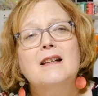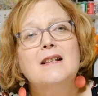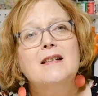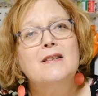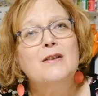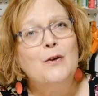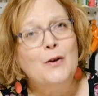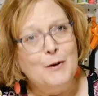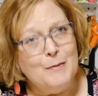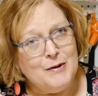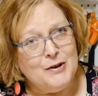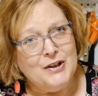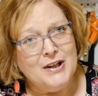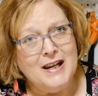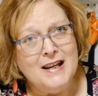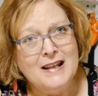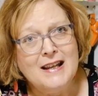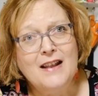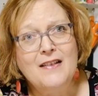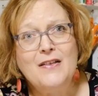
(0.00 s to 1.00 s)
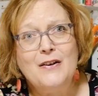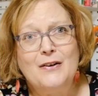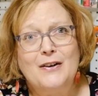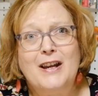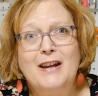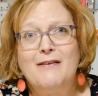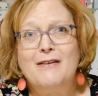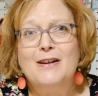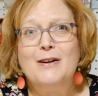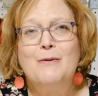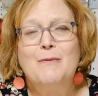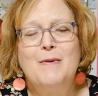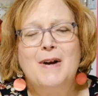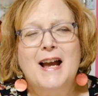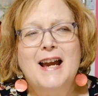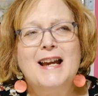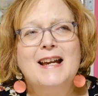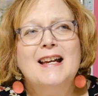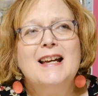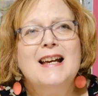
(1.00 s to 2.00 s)
sewing machine that they're giving
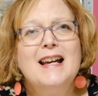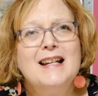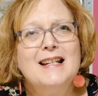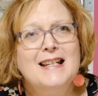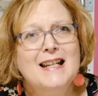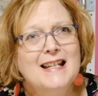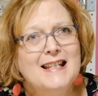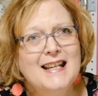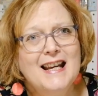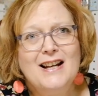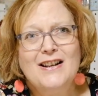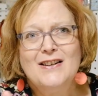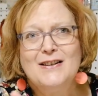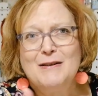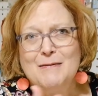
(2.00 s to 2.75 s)
away. Details